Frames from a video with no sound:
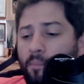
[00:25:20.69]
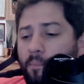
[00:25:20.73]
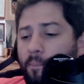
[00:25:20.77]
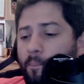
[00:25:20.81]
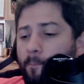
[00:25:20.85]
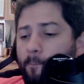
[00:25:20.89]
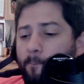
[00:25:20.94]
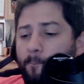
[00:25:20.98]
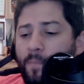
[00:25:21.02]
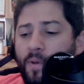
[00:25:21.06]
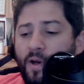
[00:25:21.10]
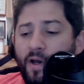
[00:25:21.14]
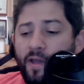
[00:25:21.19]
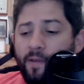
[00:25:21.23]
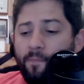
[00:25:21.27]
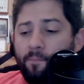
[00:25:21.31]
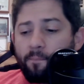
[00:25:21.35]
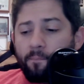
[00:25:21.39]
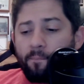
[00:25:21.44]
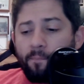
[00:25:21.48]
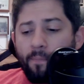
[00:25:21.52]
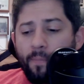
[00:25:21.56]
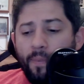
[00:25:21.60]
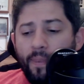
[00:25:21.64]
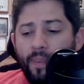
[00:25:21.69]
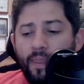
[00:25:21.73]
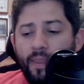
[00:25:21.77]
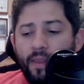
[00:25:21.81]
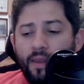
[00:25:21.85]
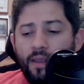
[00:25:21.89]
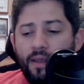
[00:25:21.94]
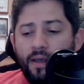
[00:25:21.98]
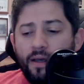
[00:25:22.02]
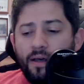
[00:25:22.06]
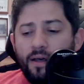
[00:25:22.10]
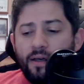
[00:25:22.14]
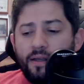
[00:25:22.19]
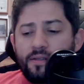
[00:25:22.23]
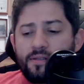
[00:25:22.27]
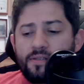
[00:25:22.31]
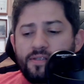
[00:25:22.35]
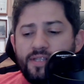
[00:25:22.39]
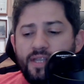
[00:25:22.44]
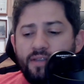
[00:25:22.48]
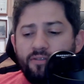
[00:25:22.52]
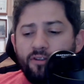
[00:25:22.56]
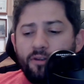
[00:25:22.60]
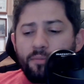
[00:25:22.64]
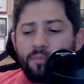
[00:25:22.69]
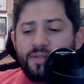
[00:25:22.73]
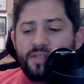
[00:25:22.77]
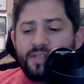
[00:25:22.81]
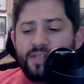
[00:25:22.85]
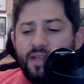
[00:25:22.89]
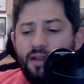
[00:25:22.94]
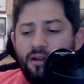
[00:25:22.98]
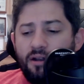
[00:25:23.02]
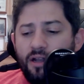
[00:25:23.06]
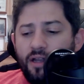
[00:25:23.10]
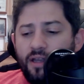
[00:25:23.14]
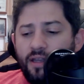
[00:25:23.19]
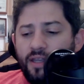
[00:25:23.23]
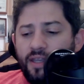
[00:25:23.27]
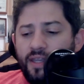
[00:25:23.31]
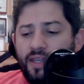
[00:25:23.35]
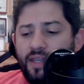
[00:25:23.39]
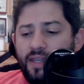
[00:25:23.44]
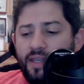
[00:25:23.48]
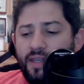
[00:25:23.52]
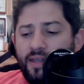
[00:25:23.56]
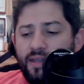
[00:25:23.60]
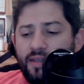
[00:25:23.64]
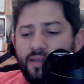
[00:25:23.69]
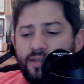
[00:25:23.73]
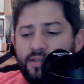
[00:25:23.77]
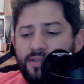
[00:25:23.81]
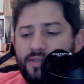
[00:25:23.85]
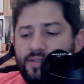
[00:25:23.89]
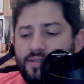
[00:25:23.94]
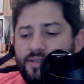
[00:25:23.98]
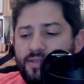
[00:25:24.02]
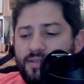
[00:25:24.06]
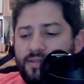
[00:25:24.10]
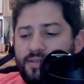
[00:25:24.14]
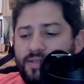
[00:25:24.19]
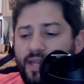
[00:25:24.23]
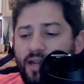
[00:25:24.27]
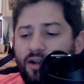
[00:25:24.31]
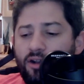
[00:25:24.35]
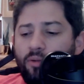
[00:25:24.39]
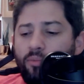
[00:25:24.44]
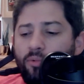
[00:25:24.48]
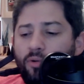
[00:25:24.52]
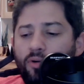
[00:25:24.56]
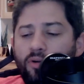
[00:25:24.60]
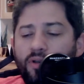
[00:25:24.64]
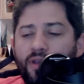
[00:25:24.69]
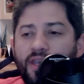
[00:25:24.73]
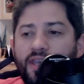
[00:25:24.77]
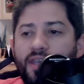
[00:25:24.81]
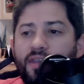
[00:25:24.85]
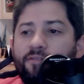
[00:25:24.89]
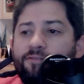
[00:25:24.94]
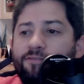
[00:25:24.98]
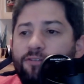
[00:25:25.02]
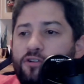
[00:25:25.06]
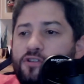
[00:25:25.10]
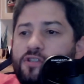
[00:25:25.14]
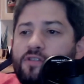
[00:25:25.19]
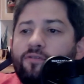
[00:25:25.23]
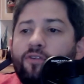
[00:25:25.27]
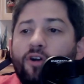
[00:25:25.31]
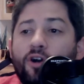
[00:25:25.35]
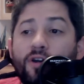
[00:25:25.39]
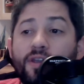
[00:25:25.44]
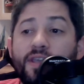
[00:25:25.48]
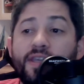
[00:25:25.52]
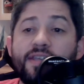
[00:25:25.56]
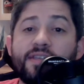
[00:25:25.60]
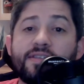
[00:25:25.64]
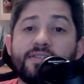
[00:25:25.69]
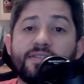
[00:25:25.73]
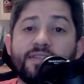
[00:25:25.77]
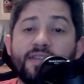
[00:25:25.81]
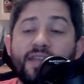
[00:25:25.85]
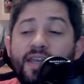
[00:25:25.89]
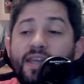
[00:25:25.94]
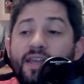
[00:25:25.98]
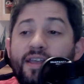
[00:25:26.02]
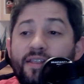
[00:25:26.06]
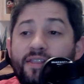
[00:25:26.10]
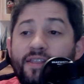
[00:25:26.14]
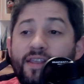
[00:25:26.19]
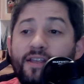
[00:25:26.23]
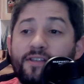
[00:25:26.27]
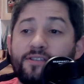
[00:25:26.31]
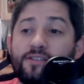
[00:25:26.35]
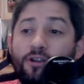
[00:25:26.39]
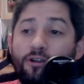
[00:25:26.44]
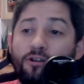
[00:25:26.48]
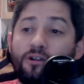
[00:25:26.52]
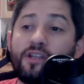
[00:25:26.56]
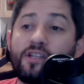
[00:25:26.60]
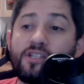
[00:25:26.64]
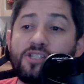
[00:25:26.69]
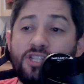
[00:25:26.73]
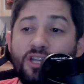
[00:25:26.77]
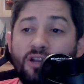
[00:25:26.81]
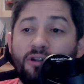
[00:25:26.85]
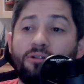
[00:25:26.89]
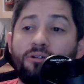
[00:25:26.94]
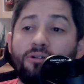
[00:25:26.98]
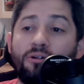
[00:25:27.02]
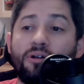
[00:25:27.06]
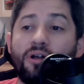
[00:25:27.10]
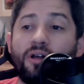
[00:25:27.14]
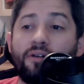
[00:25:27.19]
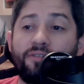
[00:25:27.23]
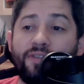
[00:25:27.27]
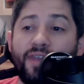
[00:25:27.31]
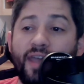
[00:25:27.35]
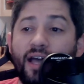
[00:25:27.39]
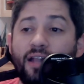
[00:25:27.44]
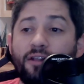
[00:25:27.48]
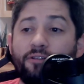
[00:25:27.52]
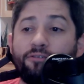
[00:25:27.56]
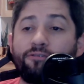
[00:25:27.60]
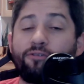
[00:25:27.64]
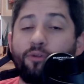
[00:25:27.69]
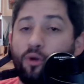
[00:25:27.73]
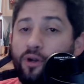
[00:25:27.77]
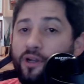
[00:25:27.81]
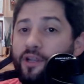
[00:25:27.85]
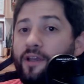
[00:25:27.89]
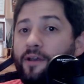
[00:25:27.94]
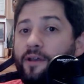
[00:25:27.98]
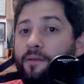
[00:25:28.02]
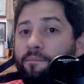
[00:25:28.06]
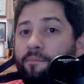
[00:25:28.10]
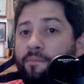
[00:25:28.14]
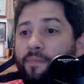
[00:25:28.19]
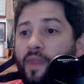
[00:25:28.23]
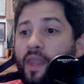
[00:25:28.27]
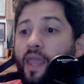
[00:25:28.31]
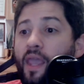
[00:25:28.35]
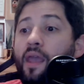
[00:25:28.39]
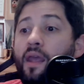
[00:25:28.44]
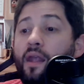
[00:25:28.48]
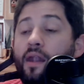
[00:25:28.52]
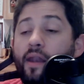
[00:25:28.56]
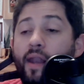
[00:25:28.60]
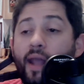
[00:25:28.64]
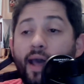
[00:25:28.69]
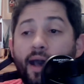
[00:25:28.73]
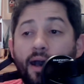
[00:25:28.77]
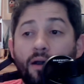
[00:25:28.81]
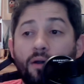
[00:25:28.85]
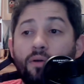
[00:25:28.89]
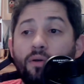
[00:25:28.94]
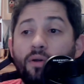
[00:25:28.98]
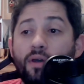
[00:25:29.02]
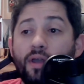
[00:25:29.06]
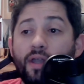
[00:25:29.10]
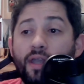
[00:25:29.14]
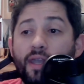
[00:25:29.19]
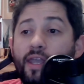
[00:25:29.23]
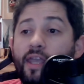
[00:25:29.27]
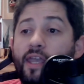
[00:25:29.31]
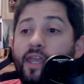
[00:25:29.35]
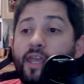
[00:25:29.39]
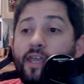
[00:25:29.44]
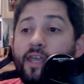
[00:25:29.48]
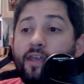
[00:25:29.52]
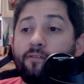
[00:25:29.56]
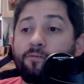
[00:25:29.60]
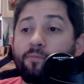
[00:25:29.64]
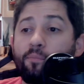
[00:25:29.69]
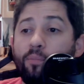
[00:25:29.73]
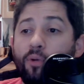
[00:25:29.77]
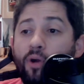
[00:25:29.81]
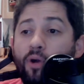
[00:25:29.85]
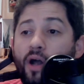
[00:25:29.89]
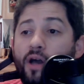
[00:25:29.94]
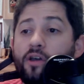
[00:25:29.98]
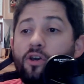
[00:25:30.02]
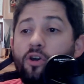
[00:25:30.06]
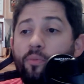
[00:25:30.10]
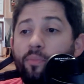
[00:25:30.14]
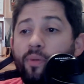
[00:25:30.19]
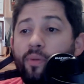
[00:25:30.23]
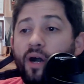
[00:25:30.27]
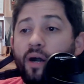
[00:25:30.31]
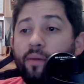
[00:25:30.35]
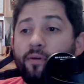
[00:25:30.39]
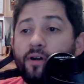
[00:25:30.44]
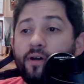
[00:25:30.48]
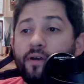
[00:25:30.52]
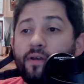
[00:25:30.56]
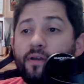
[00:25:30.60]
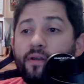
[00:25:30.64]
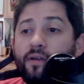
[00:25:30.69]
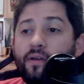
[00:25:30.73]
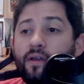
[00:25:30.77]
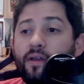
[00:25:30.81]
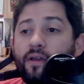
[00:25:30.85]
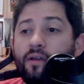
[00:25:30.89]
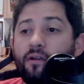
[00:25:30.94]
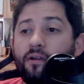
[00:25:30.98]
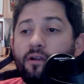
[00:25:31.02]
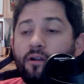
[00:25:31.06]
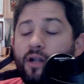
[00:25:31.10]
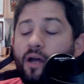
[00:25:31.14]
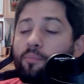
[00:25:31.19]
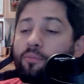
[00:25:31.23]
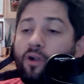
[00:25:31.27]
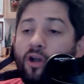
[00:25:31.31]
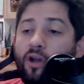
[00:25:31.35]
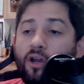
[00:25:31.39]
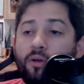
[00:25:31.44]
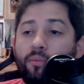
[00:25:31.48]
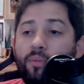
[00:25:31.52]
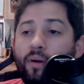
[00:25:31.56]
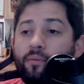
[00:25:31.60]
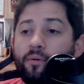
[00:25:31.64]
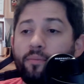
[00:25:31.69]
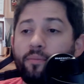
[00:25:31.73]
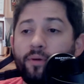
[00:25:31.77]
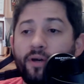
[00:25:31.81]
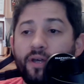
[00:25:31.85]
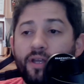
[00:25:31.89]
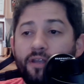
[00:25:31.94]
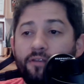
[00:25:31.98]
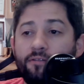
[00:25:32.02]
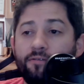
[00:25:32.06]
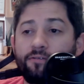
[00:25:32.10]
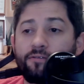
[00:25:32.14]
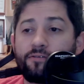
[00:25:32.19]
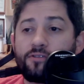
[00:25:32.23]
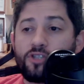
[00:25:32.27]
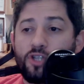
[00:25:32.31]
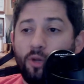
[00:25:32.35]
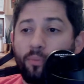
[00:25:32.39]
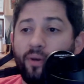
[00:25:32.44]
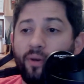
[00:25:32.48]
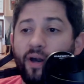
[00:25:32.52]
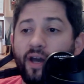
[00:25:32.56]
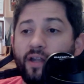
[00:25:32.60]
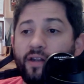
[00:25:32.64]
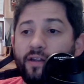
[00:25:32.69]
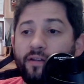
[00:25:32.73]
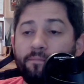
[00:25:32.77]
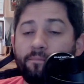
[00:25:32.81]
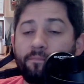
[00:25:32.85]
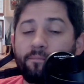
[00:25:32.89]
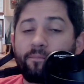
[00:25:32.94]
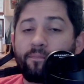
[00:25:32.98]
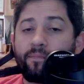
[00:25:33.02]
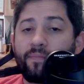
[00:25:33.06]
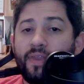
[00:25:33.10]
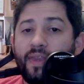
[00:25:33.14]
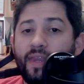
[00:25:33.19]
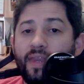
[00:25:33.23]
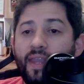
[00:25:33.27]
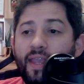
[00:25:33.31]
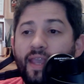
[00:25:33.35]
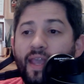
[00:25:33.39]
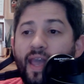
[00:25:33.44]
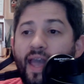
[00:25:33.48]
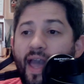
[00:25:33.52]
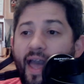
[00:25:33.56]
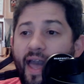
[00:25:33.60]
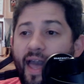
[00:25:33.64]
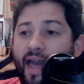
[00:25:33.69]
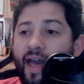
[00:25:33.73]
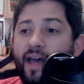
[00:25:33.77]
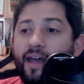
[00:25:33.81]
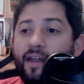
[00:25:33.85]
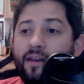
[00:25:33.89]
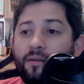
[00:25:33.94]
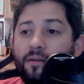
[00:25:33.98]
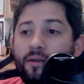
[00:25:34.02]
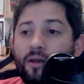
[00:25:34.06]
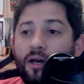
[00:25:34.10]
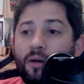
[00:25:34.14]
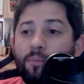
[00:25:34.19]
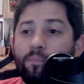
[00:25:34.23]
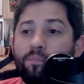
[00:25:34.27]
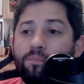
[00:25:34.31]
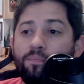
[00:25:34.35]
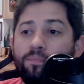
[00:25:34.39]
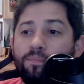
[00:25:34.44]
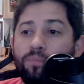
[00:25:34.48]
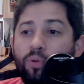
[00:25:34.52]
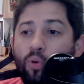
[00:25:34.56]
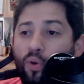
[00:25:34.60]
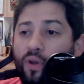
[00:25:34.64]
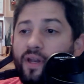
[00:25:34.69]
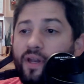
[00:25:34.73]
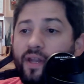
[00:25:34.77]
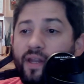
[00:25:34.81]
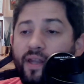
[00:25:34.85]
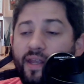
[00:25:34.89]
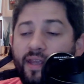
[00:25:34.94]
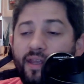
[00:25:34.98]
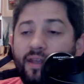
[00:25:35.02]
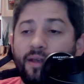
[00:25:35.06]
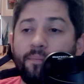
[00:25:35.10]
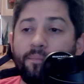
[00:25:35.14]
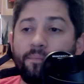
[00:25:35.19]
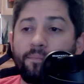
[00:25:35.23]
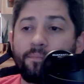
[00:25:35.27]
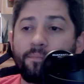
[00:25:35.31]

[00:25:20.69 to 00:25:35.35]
but. Uh, Xavier Becerra, he is terrible. He, first of all, he's the Attorney General of California. Now, if Barack Obama, or not Barack Obama, but if Joe Biden had appointed him